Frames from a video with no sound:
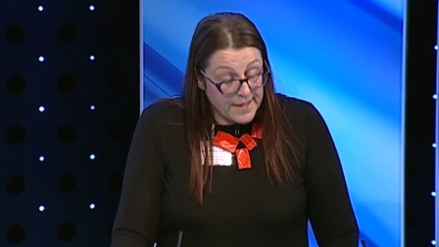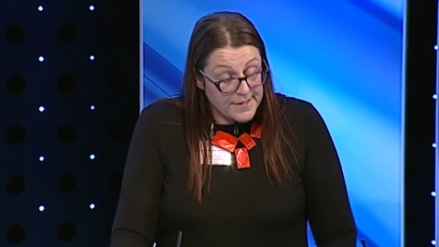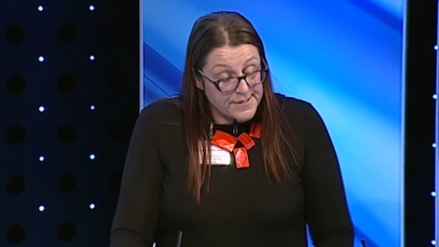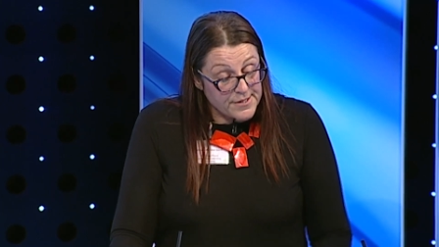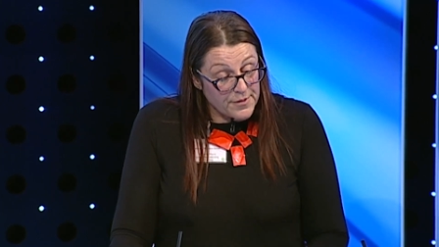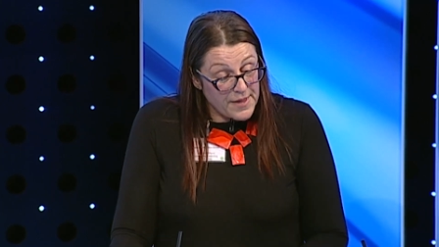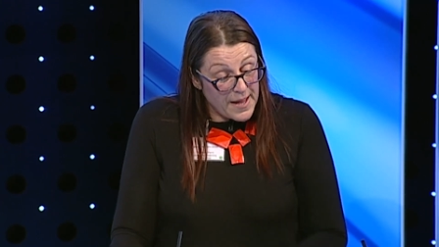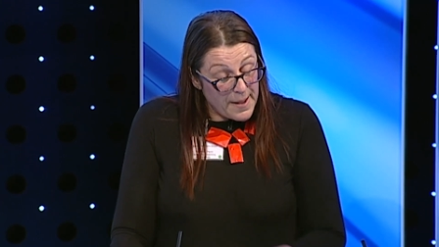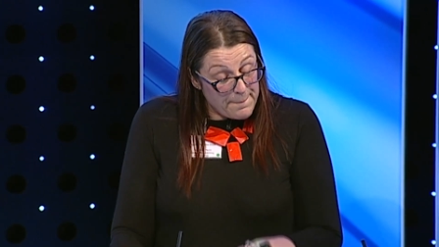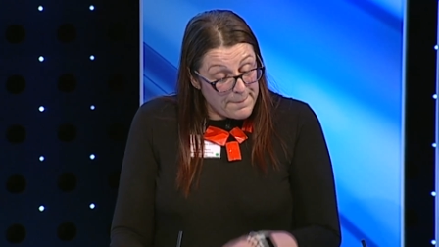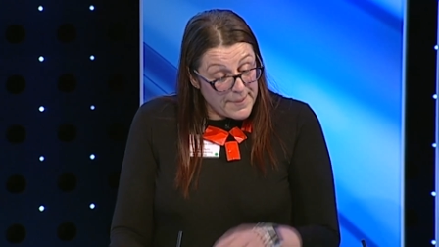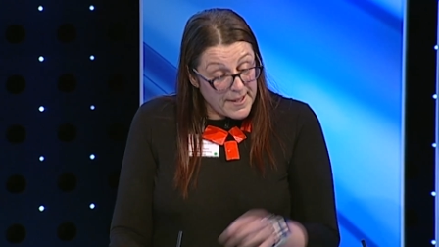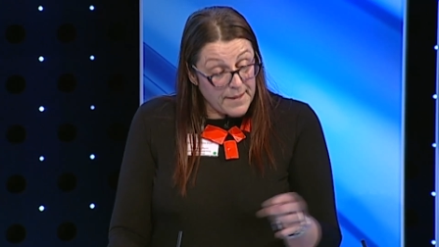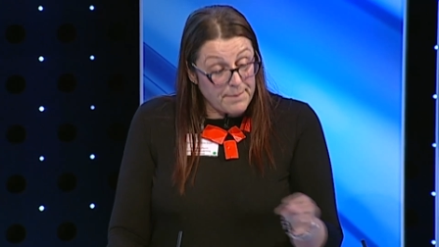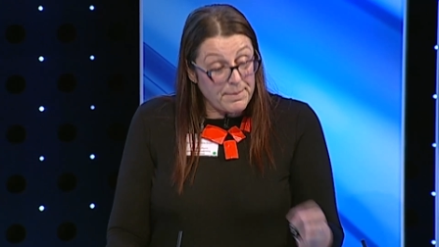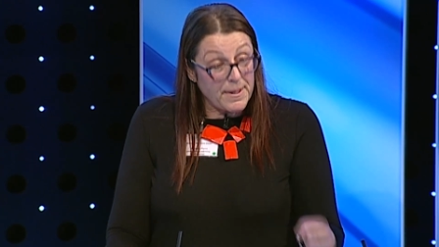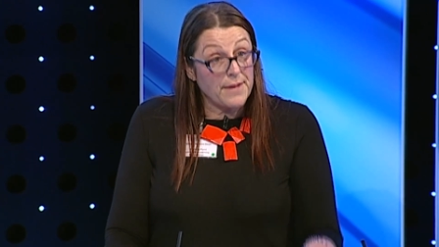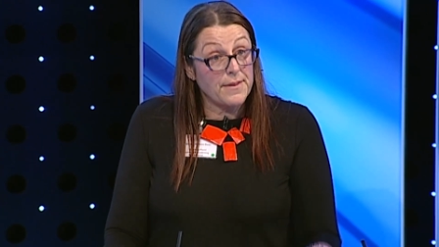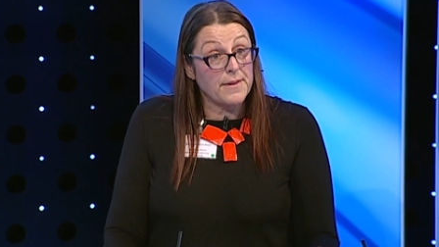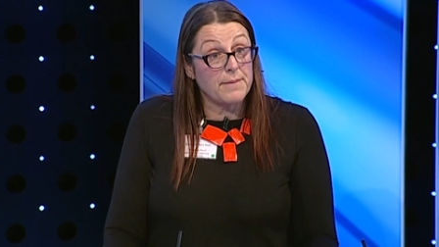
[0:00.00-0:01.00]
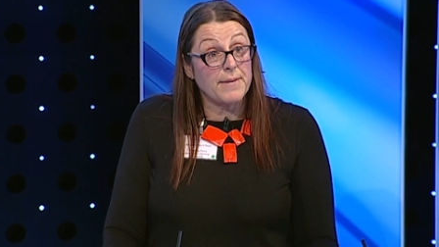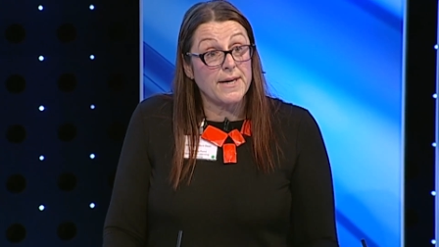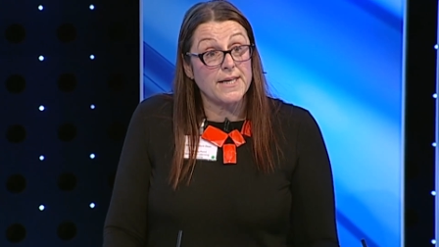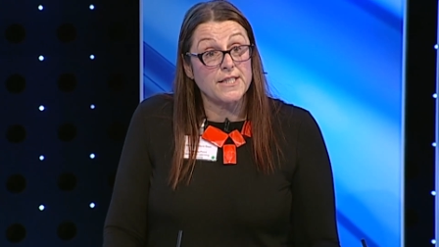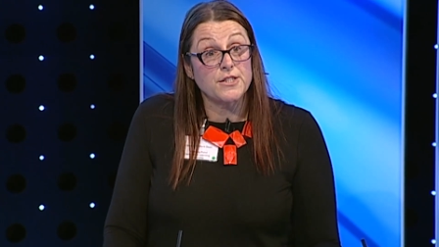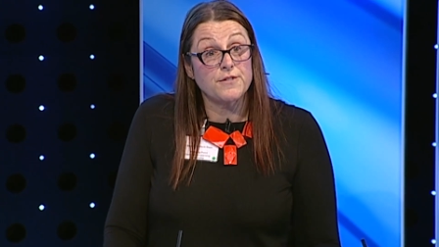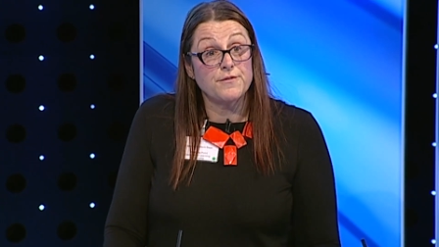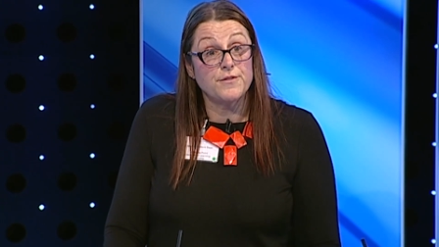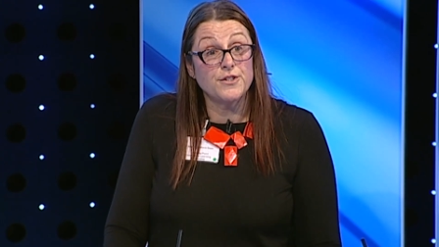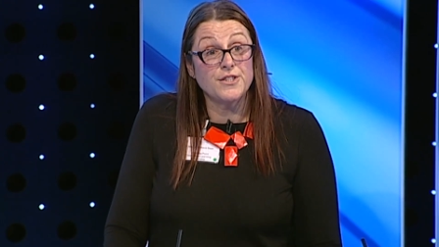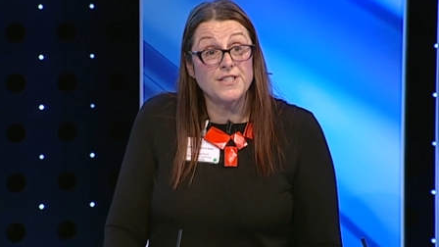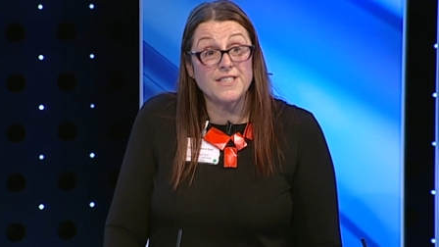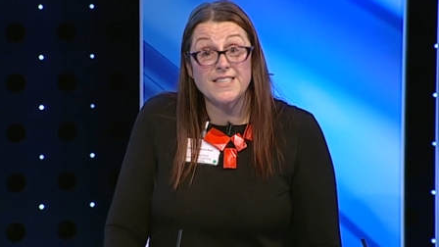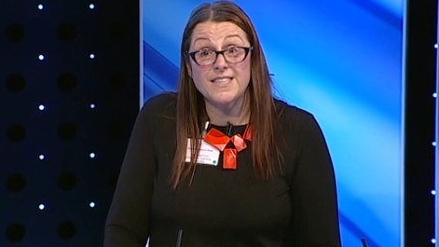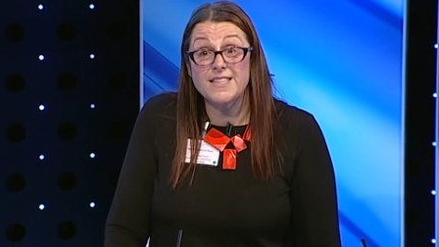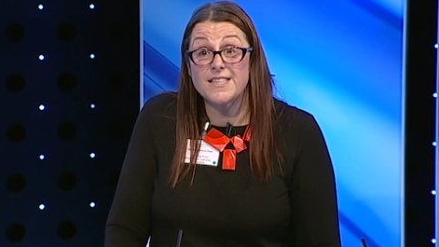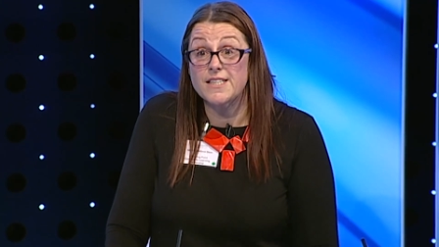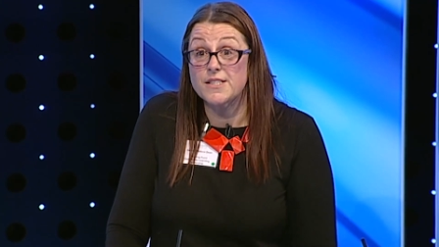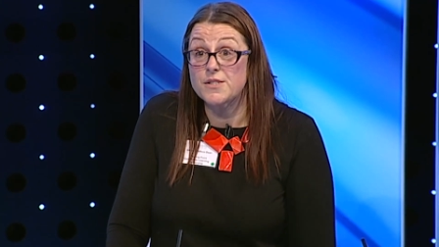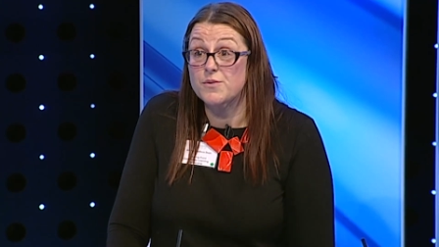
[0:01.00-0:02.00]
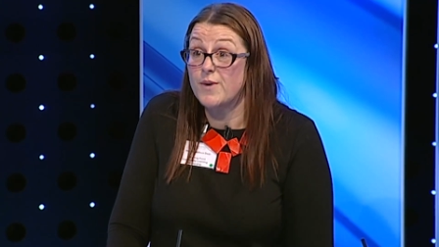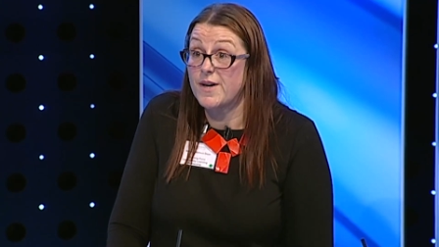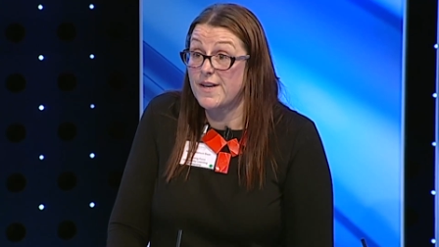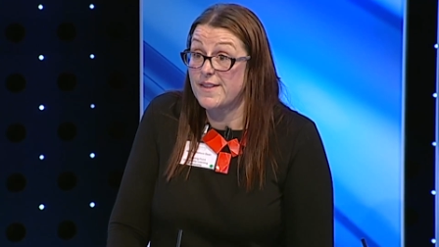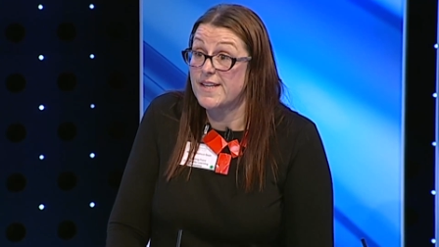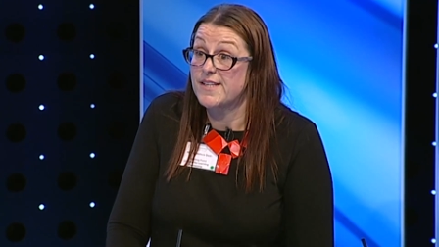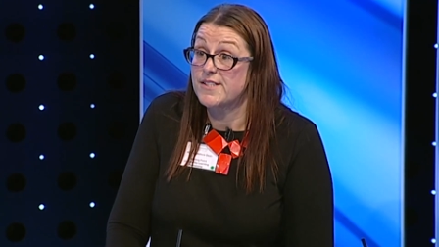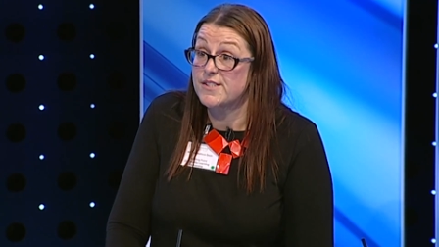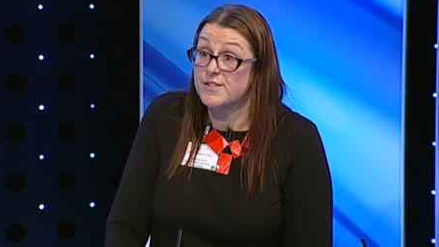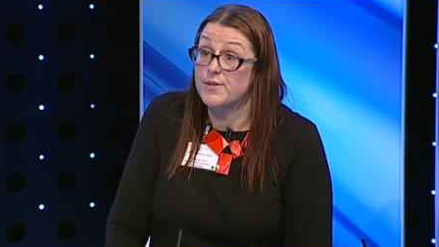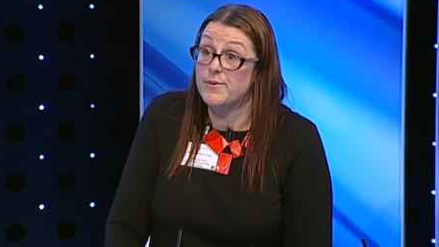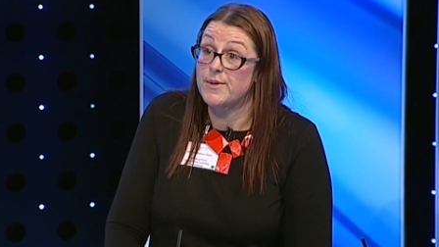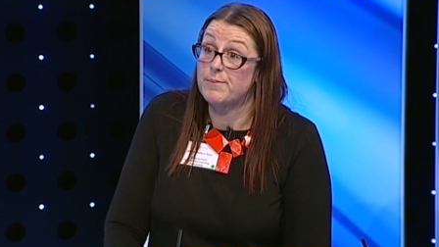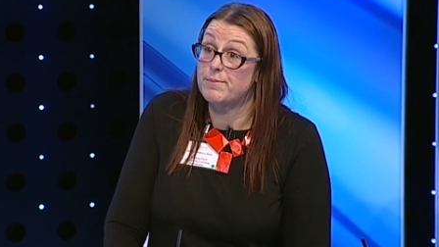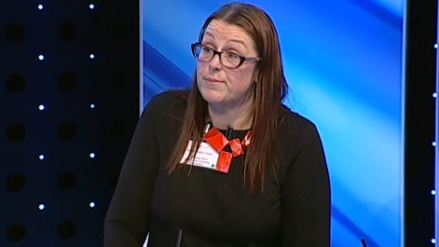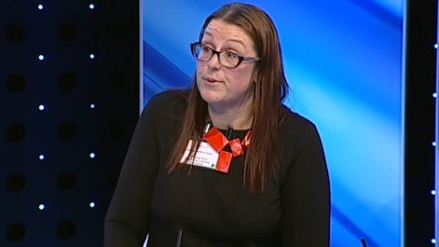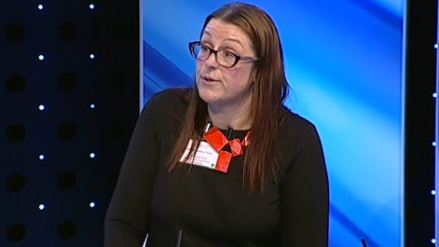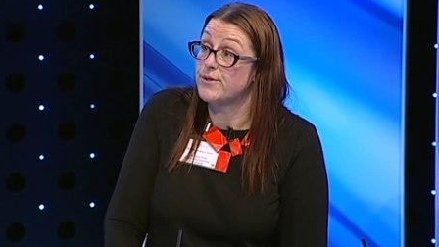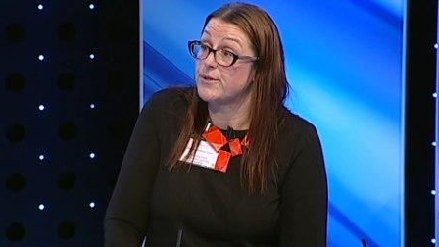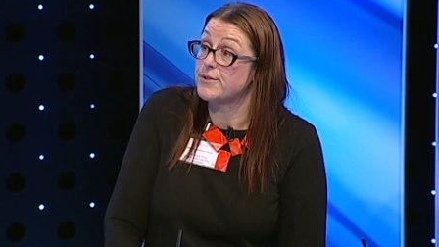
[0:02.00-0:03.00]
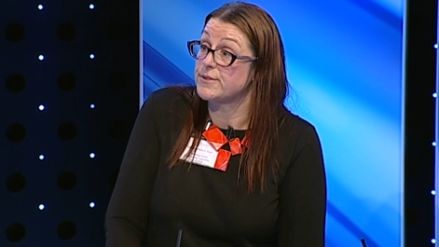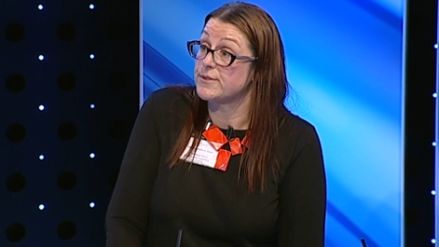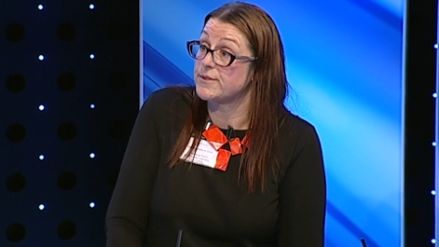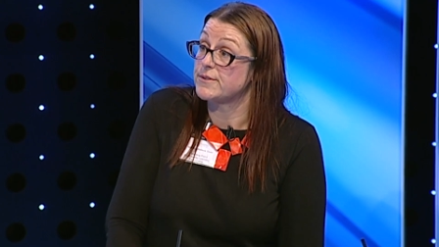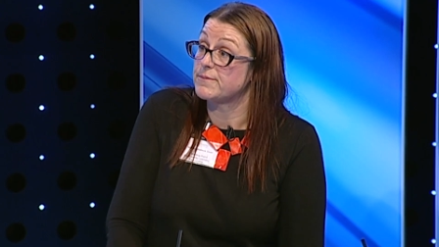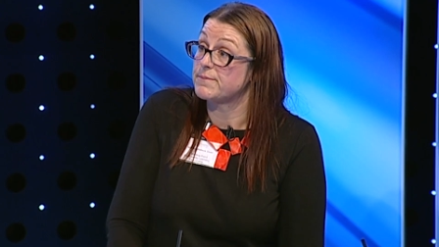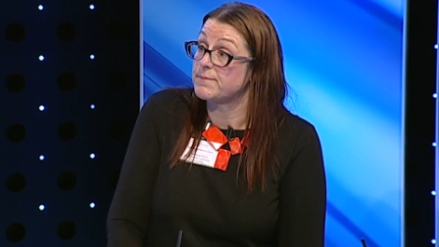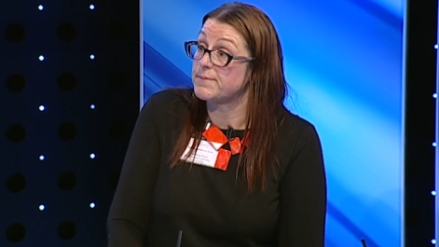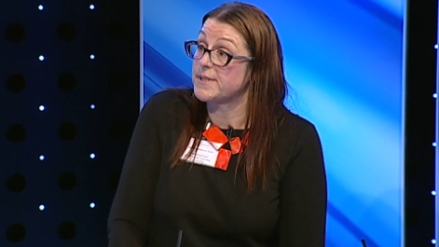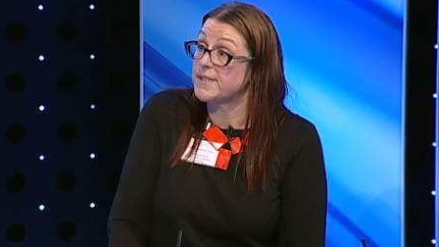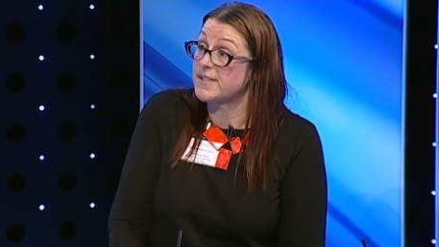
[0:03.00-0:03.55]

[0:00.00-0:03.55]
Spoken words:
So that bit about the match funding, that's why that's so important,